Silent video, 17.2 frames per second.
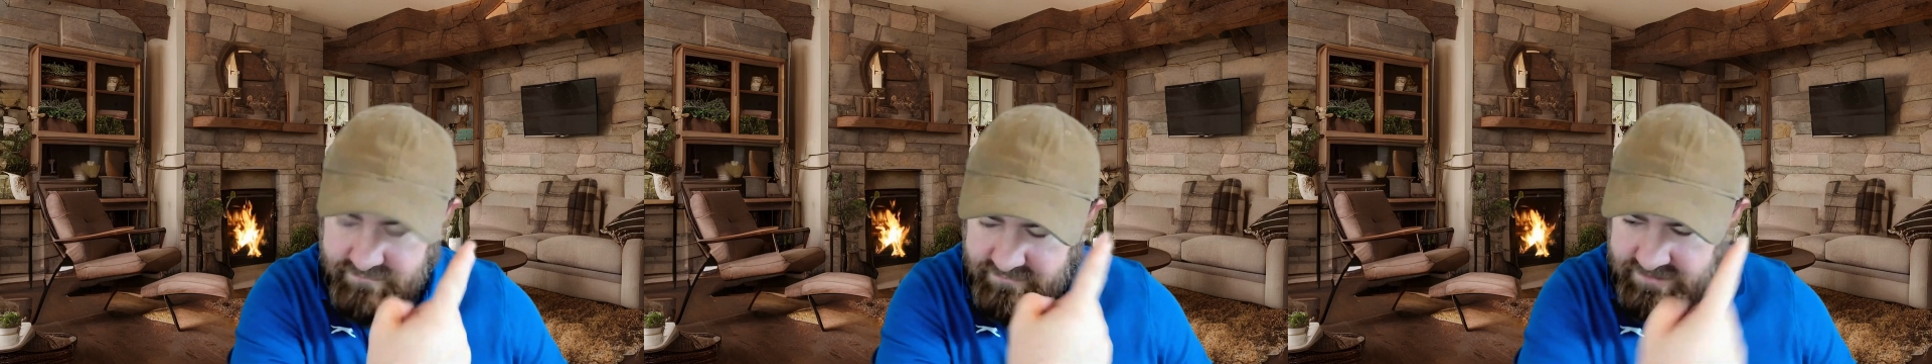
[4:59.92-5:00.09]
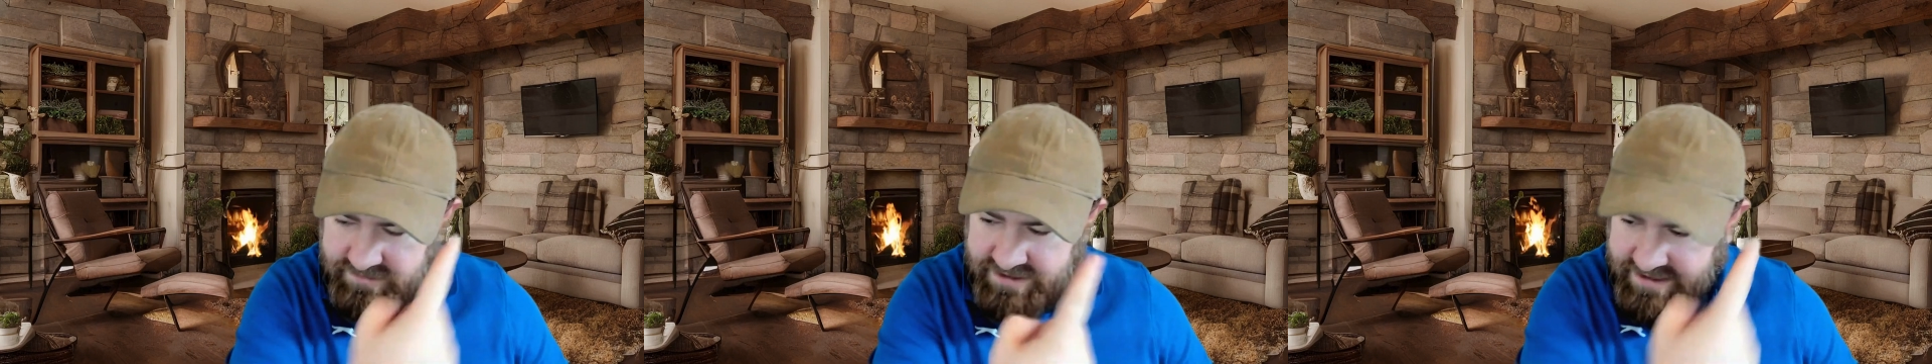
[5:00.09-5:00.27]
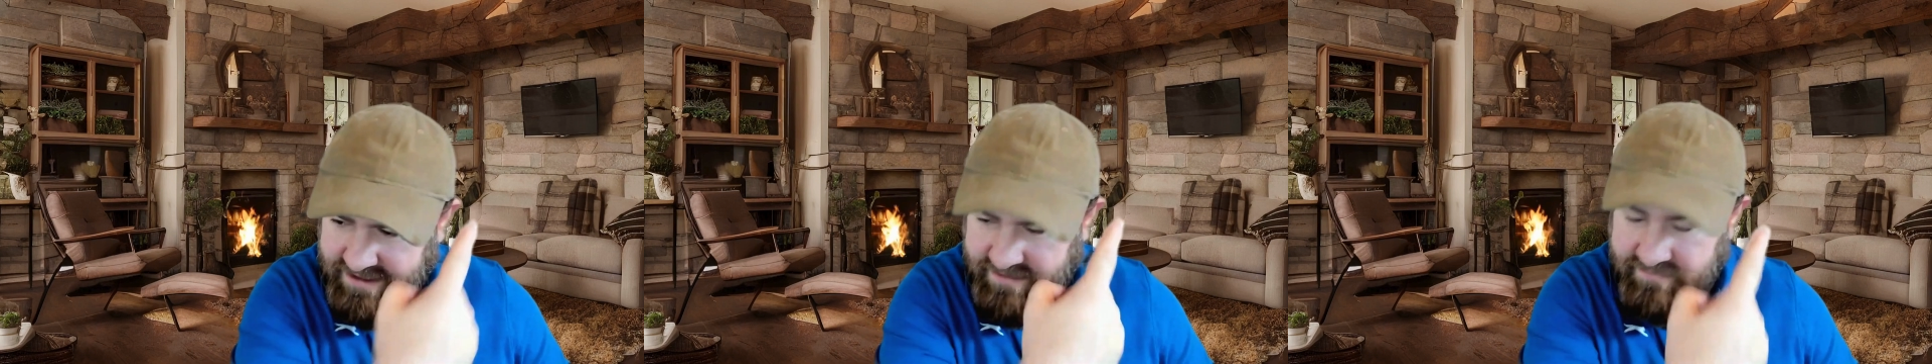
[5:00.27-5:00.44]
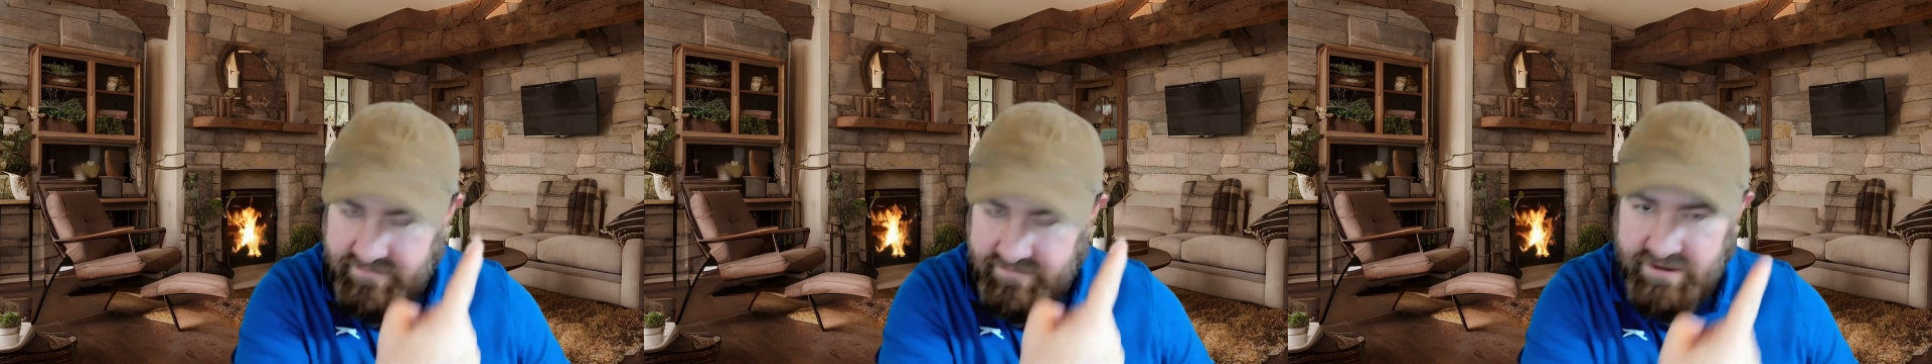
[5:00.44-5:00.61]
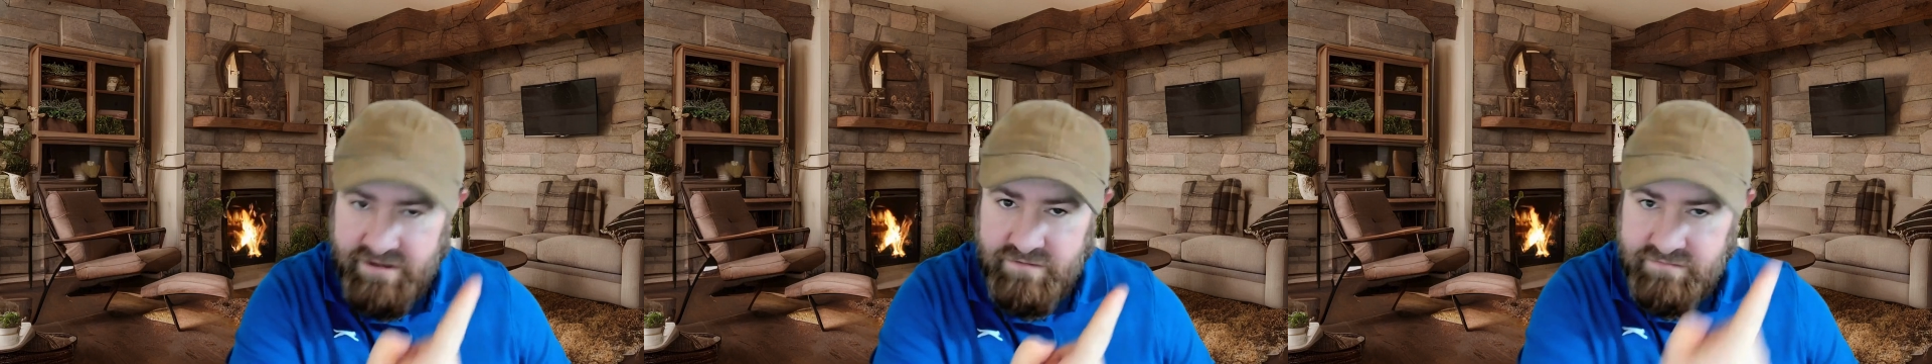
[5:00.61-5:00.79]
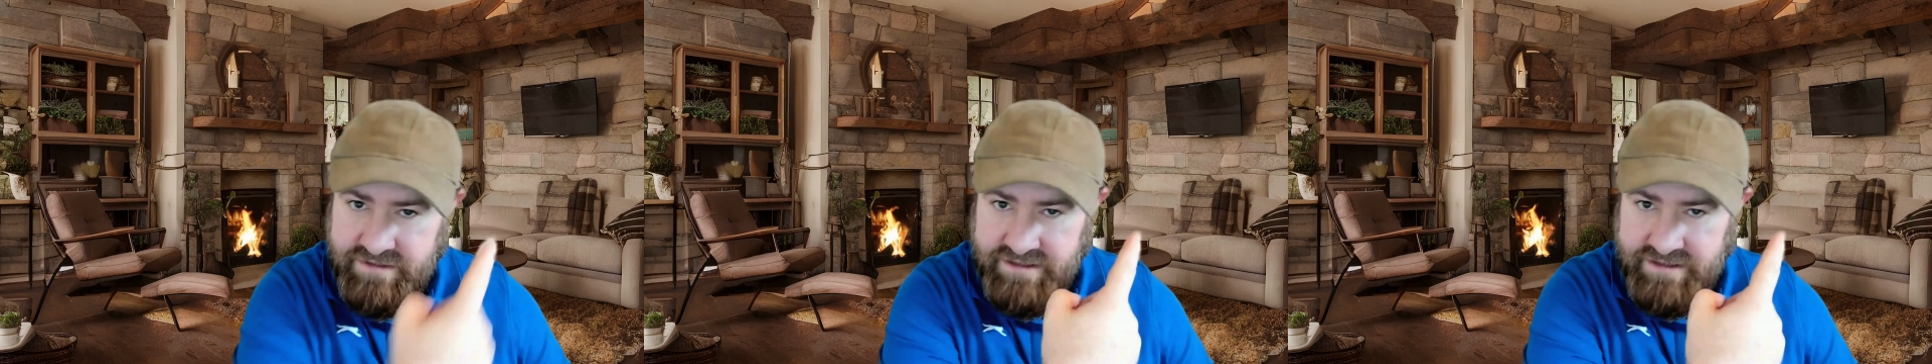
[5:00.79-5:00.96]
the thing, you
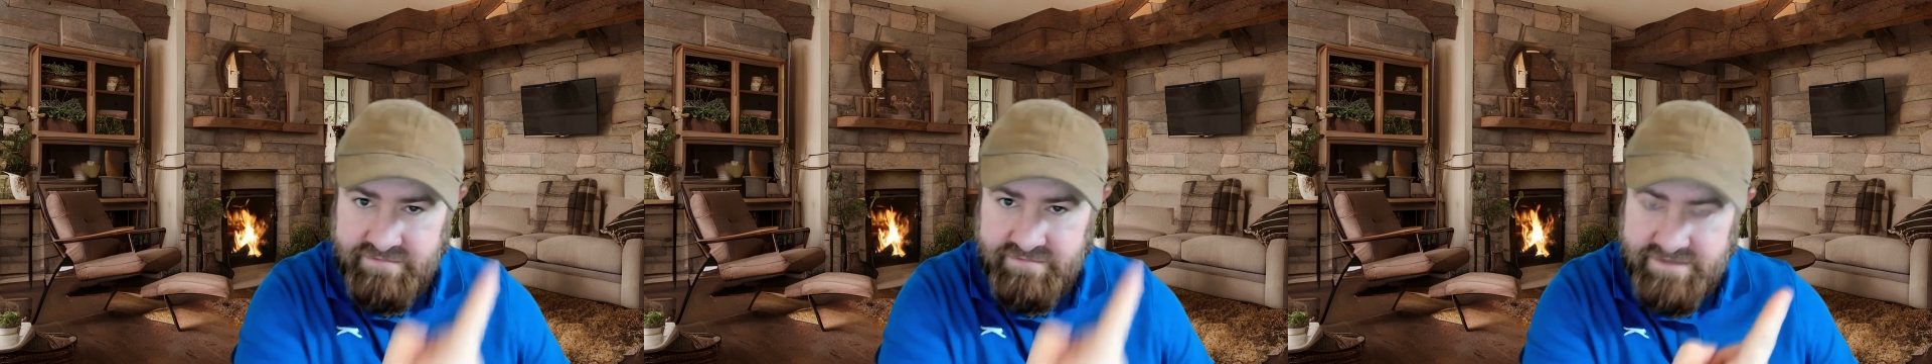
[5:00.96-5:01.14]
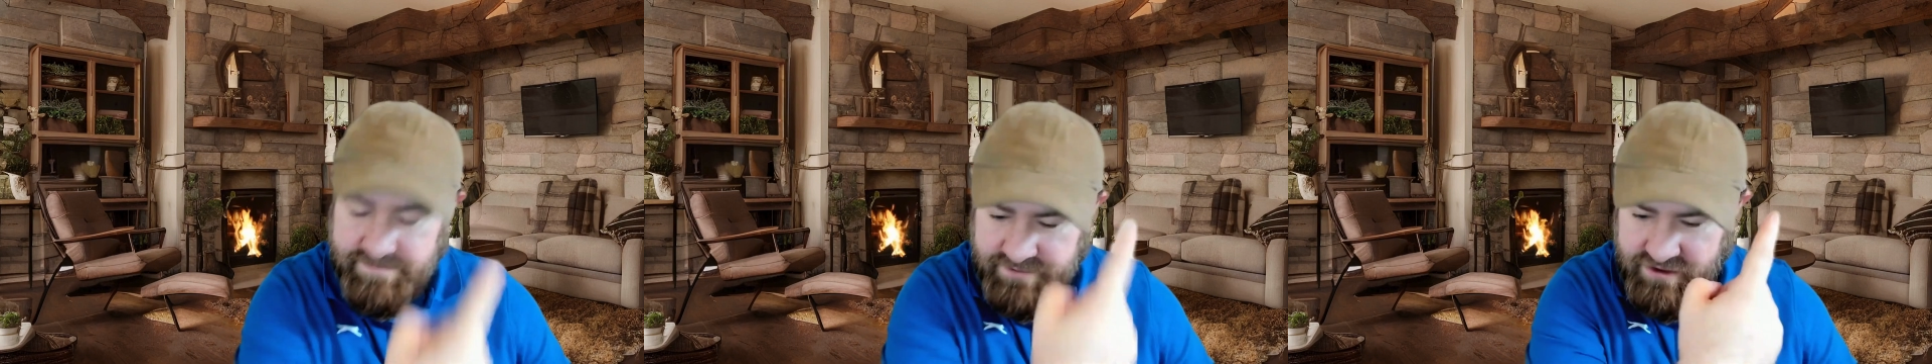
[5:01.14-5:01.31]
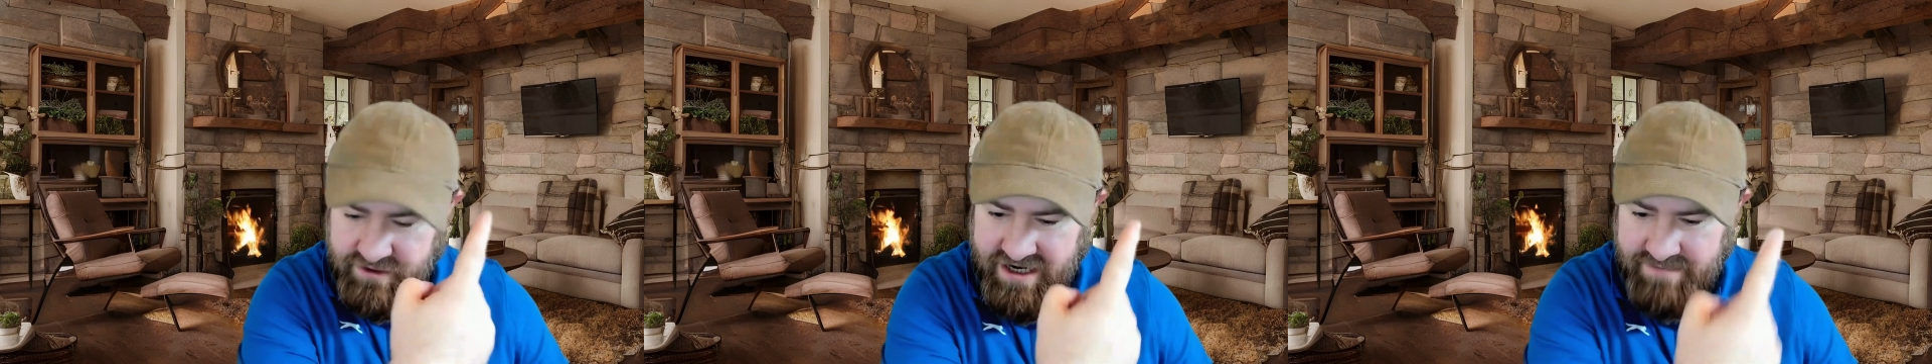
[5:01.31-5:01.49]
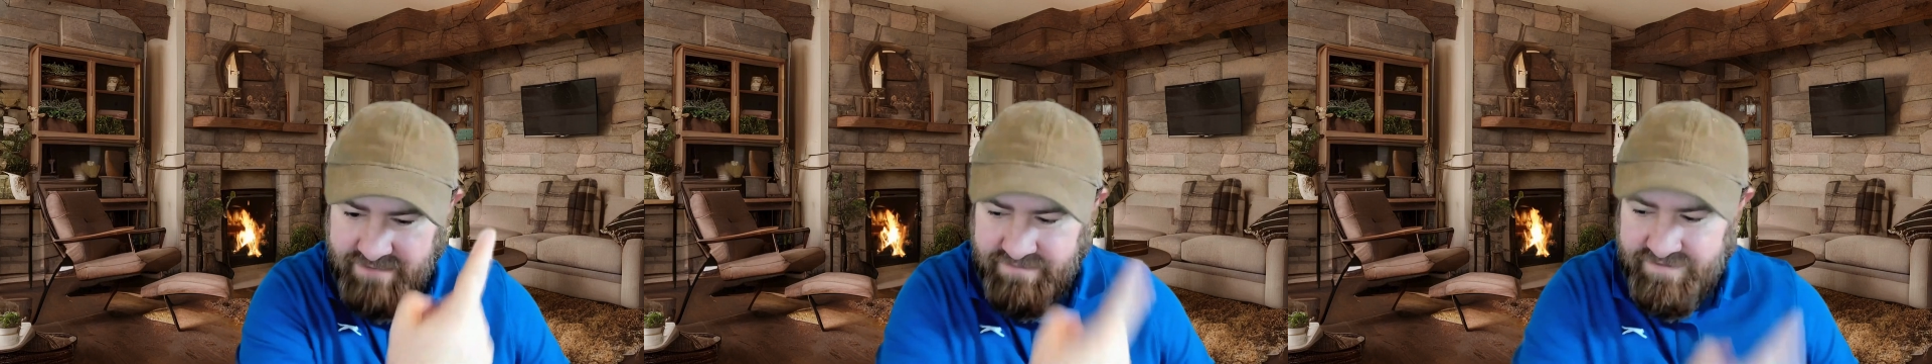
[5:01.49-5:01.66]
know, the subscribe